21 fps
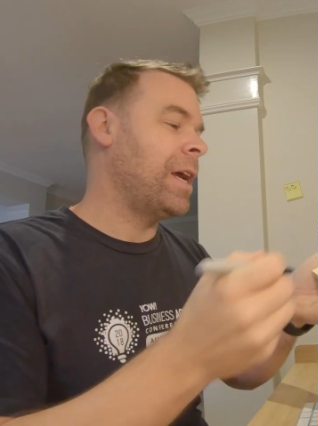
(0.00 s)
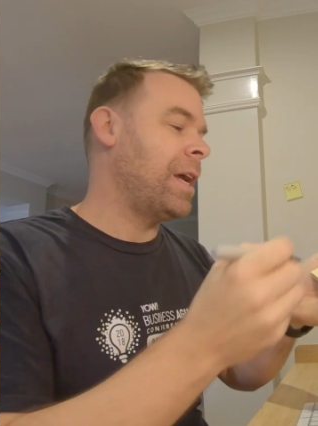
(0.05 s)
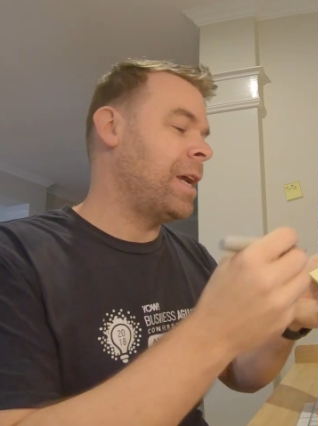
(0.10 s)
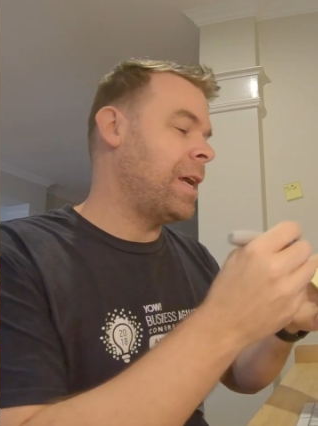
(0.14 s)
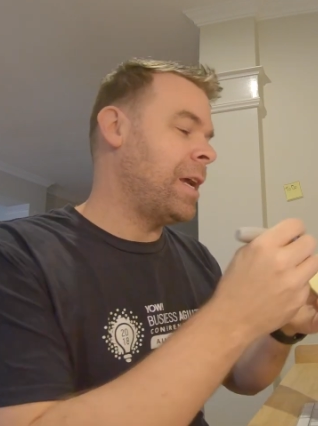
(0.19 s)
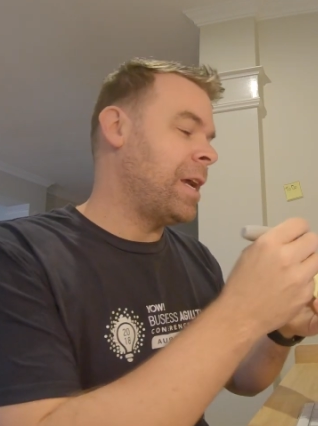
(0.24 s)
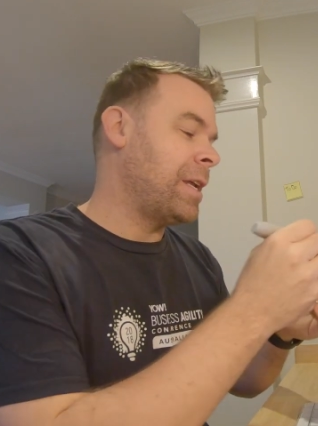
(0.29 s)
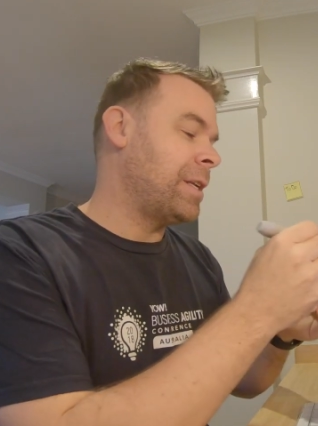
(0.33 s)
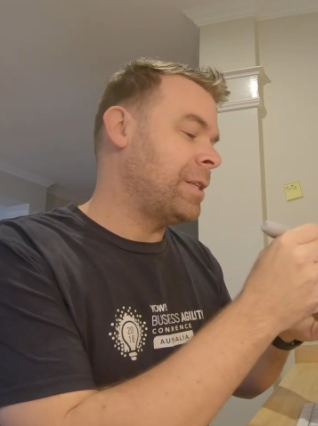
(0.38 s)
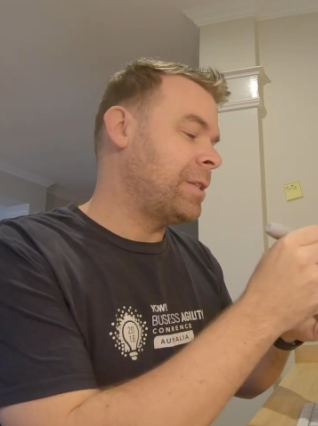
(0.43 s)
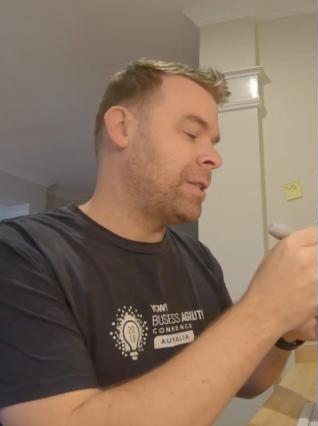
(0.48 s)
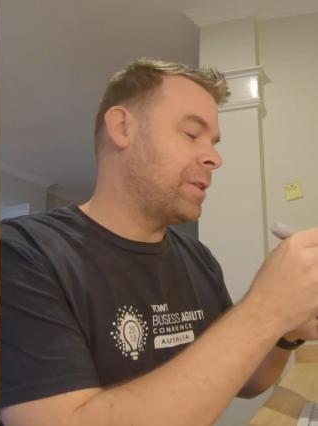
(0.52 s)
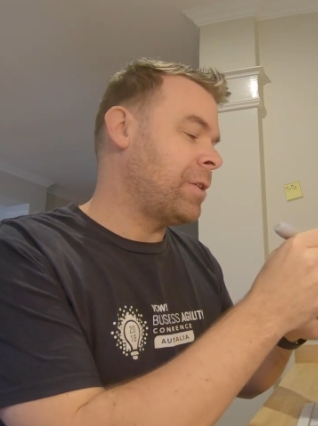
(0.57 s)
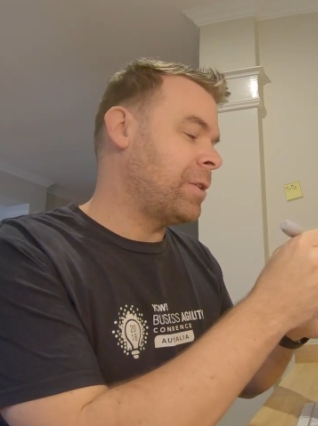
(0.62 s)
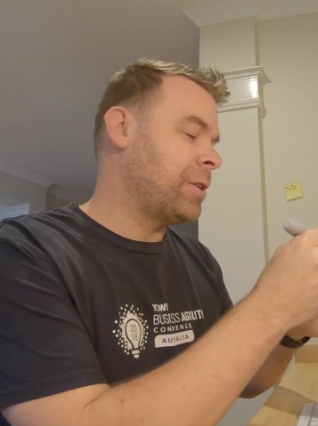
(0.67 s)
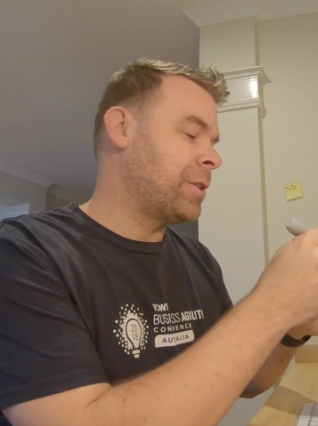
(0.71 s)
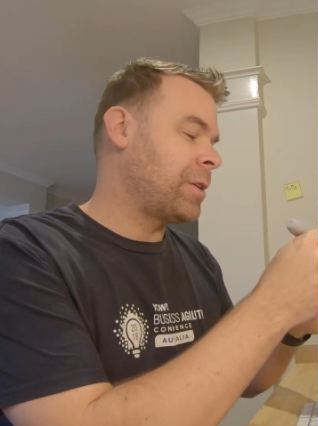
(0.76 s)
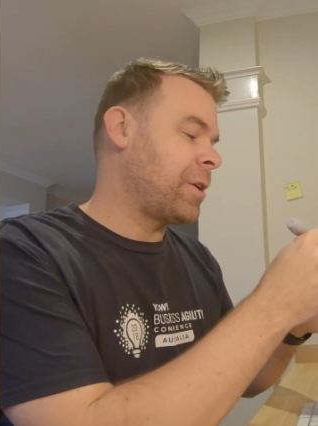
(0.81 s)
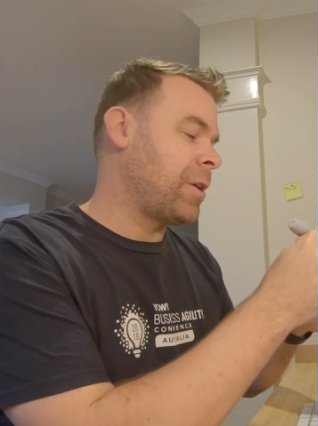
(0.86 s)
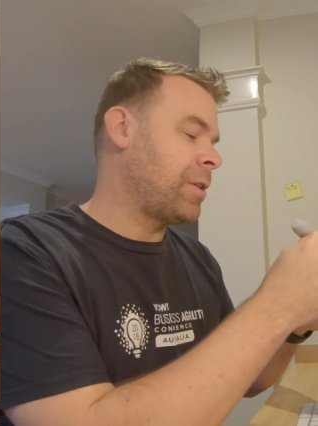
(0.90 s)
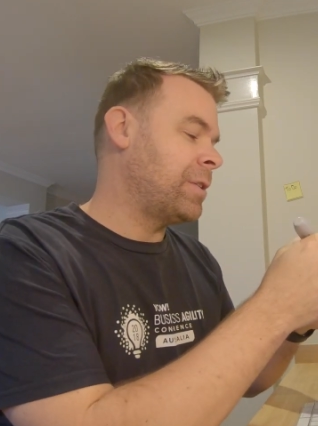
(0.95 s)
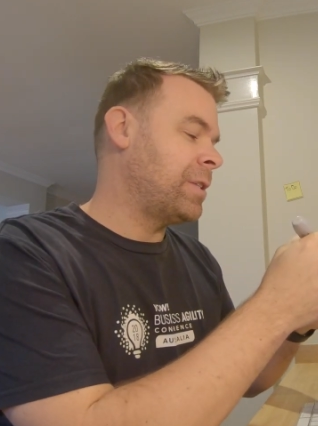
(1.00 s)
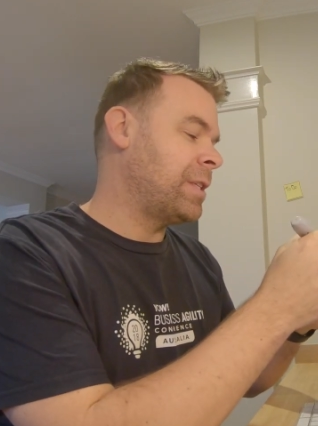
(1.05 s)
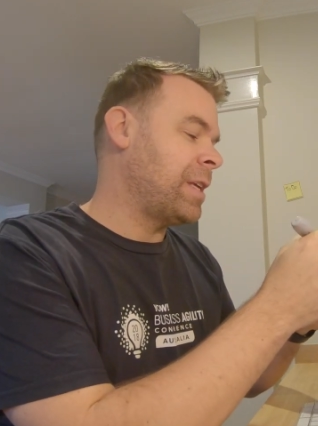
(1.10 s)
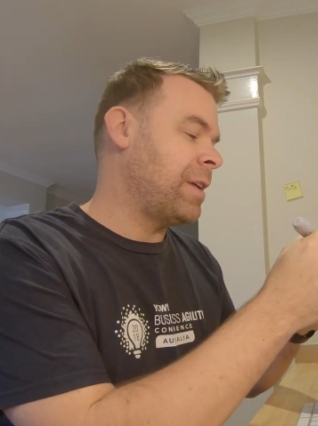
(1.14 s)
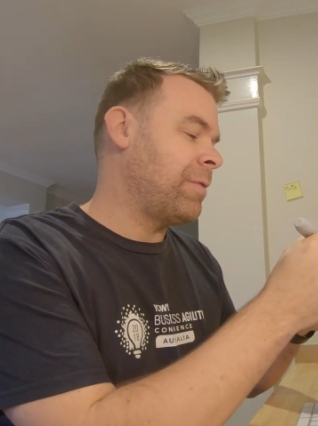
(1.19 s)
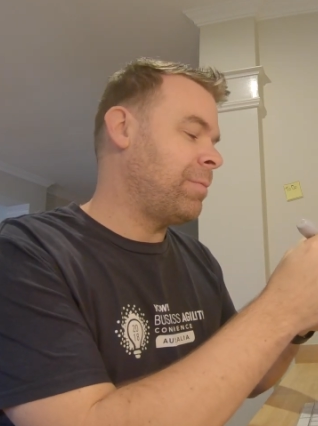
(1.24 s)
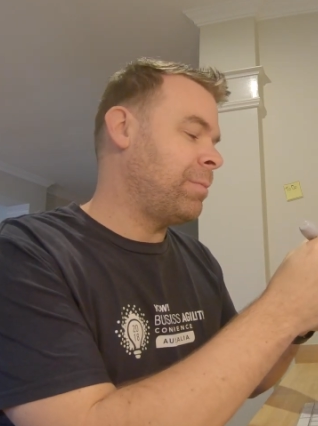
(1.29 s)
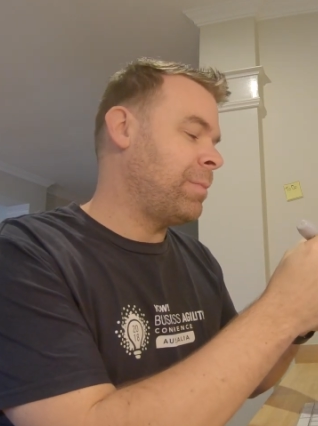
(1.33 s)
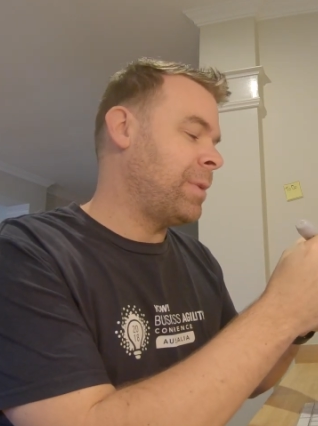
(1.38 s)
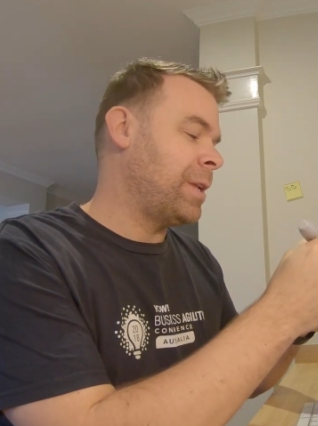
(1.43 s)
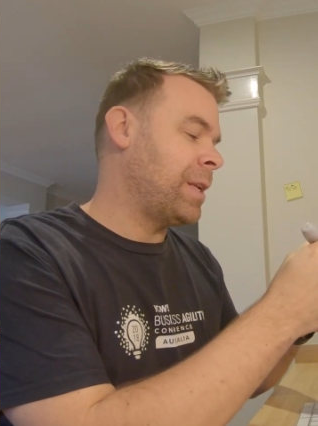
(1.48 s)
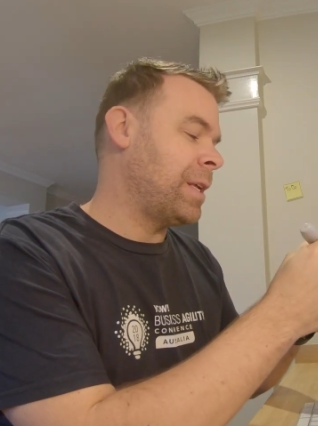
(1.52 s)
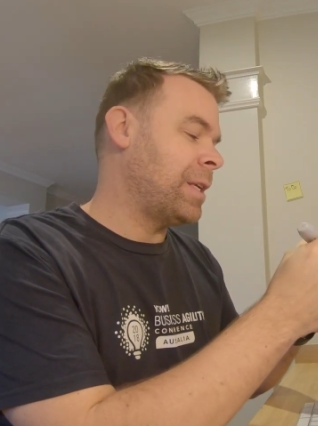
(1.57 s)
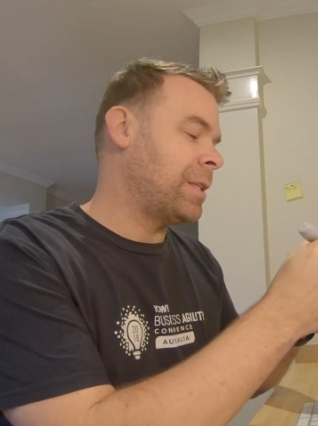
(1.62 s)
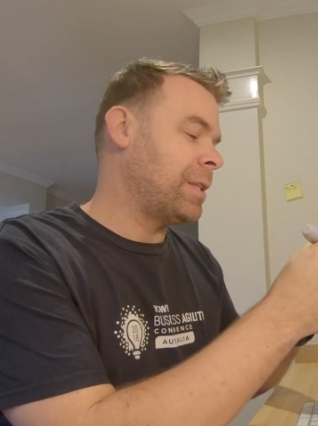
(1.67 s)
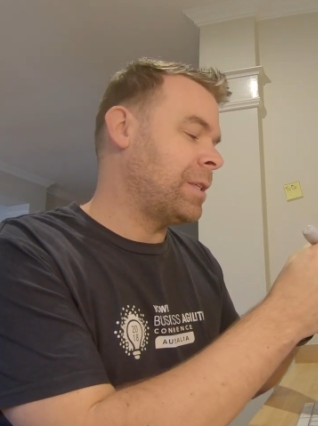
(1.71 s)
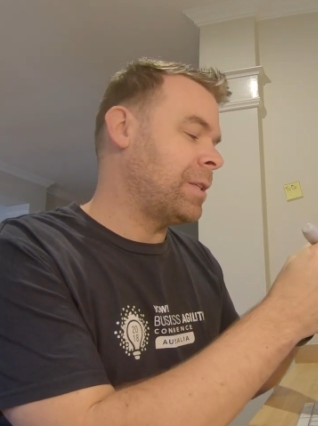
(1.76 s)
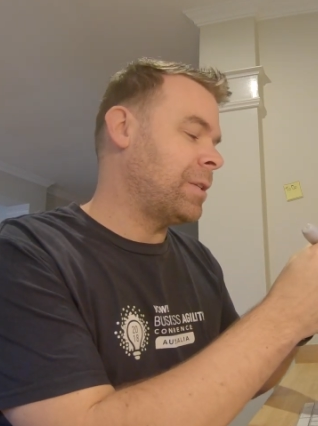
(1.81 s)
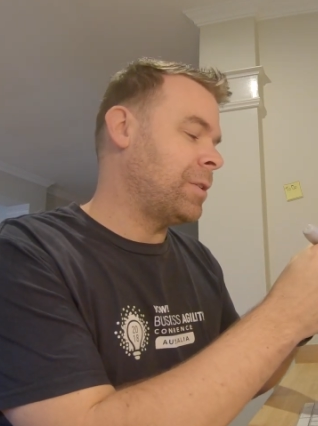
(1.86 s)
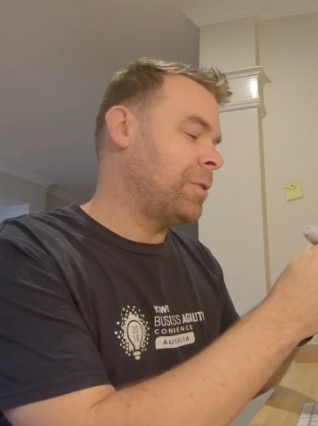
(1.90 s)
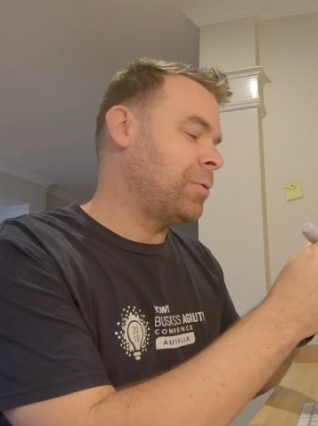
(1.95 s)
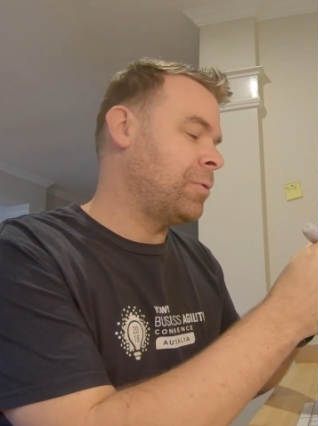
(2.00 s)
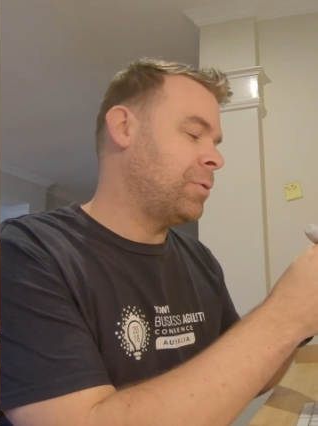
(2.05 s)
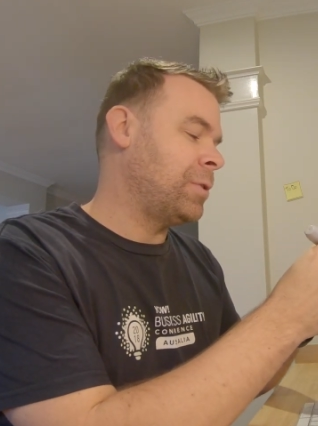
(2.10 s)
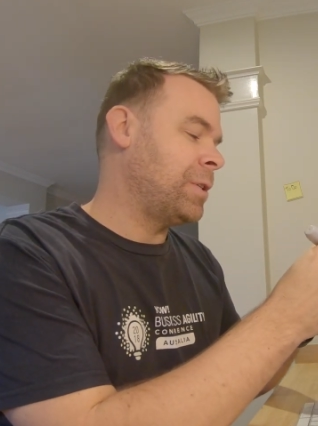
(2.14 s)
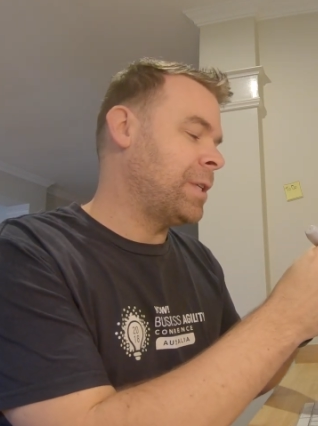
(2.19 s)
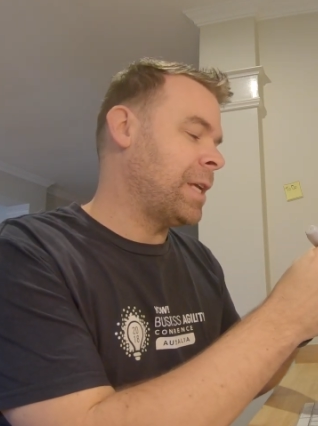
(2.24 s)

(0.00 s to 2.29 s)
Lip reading: and so I just go 7 minutes and 2